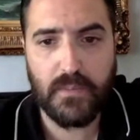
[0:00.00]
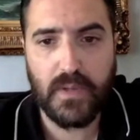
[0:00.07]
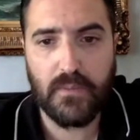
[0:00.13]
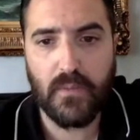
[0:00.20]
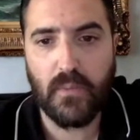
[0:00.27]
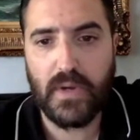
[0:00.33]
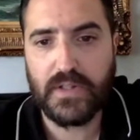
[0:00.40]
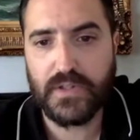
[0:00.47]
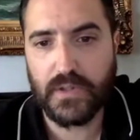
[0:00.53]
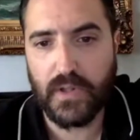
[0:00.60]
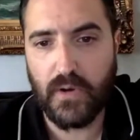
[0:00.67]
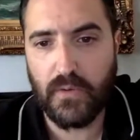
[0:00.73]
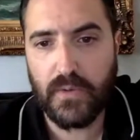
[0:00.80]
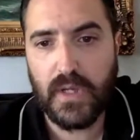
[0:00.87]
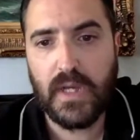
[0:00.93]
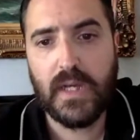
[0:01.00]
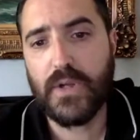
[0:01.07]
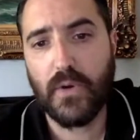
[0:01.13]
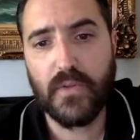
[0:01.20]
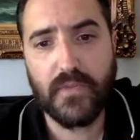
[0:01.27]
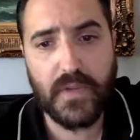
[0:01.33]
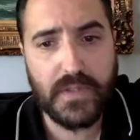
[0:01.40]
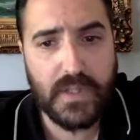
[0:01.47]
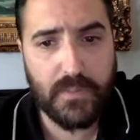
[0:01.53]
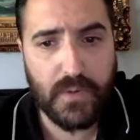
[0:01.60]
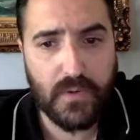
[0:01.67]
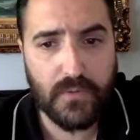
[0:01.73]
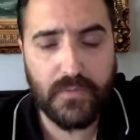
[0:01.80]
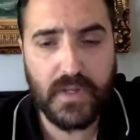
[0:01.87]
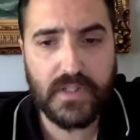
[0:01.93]
of the minimum wage alone. We know that the
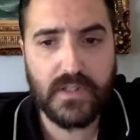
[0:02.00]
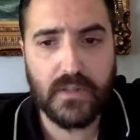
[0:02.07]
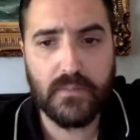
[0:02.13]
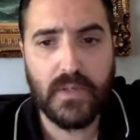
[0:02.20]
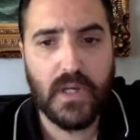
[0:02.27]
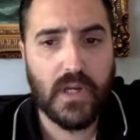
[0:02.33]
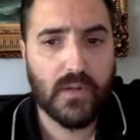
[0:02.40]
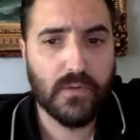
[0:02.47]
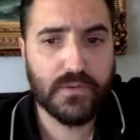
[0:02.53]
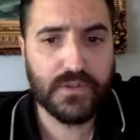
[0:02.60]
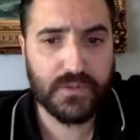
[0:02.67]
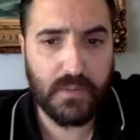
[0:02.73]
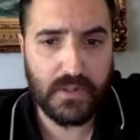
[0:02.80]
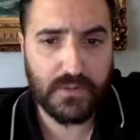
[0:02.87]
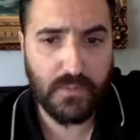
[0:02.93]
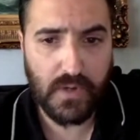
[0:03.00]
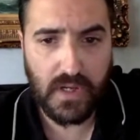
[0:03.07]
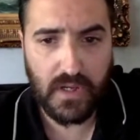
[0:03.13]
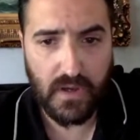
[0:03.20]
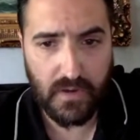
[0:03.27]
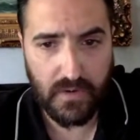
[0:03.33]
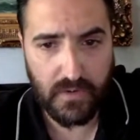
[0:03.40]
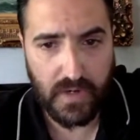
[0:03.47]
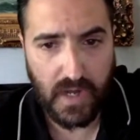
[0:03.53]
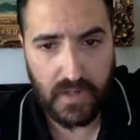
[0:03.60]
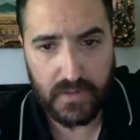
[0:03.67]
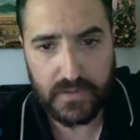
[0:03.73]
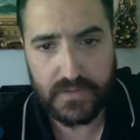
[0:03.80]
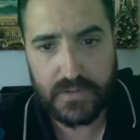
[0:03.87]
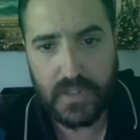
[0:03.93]
typical victim loses about
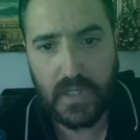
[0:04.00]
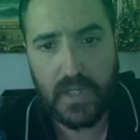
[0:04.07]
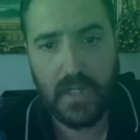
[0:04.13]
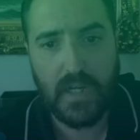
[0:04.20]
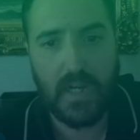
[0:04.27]
$2,800.